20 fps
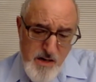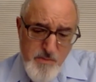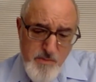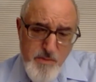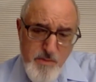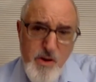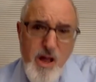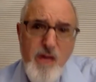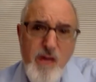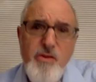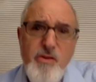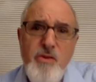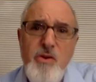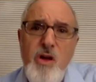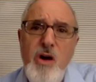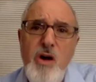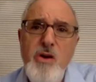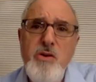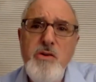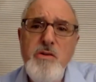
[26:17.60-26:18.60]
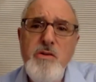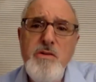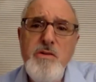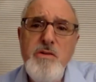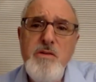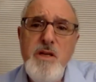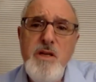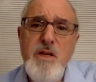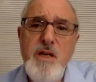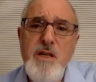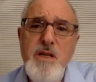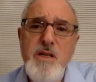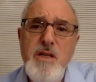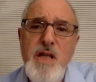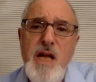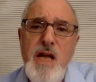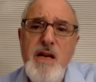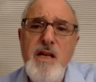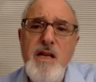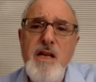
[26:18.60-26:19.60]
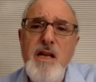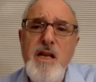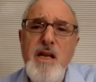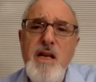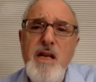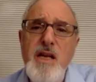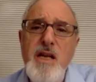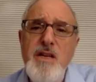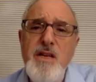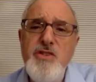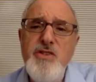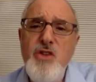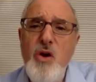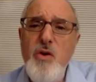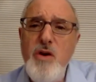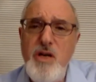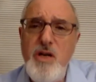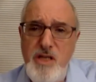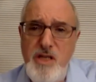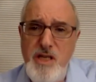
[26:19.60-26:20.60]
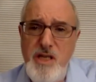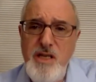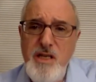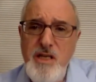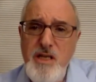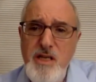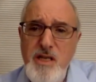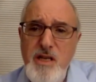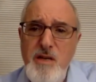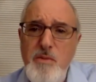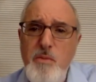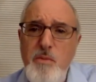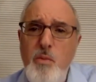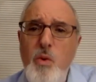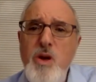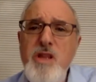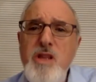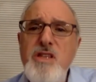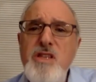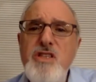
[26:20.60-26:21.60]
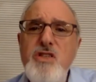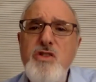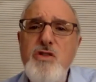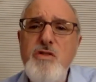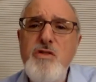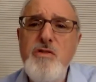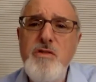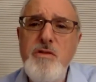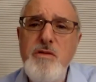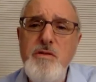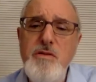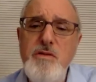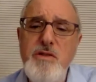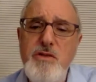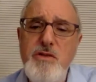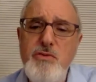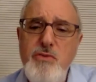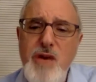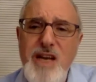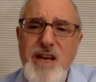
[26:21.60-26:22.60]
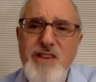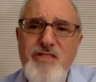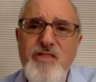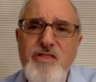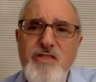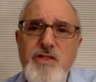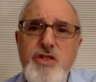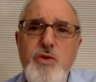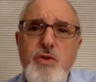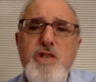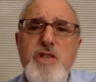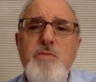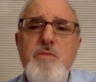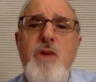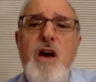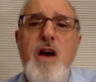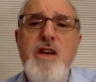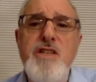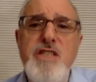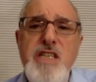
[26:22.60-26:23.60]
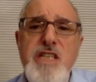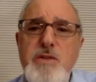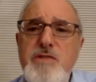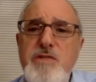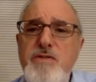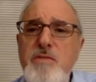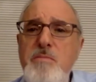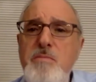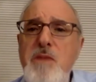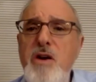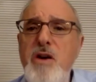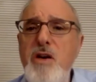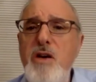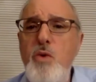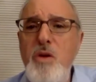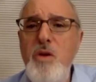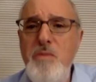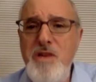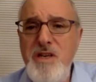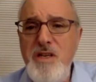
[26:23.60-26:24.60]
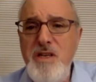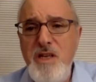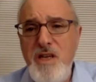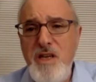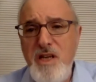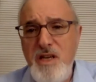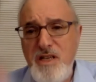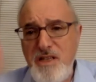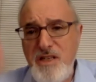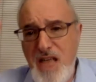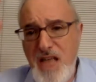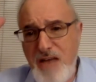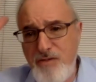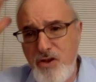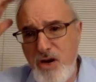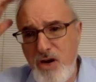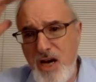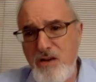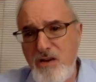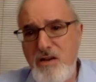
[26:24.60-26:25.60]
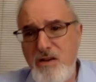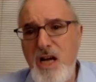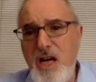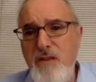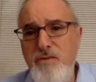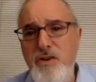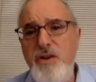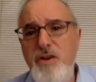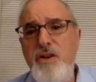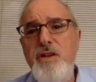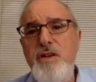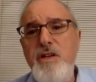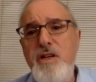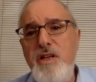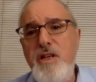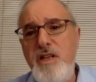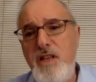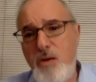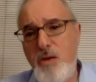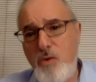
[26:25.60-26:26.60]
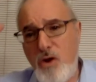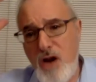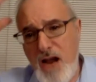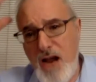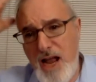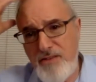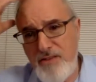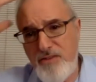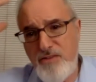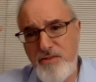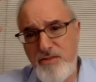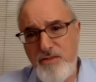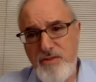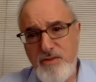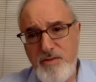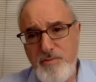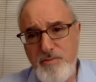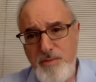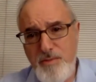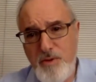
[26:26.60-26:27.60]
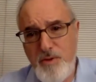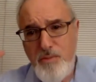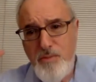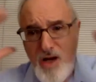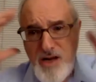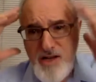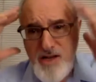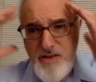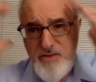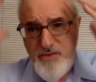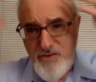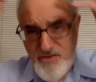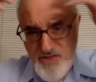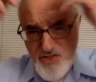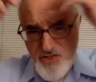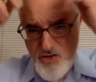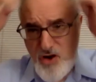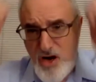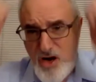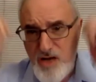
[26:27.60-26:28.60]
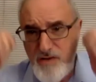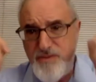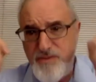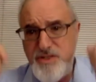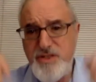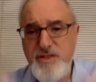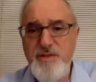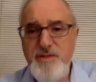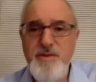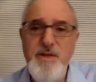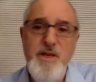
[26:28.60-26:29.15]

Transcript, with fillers: But we also know that historically, one of the traits of Jewish modesty was for married women to have their head covered. They wore hats, or bonnets, or scarves.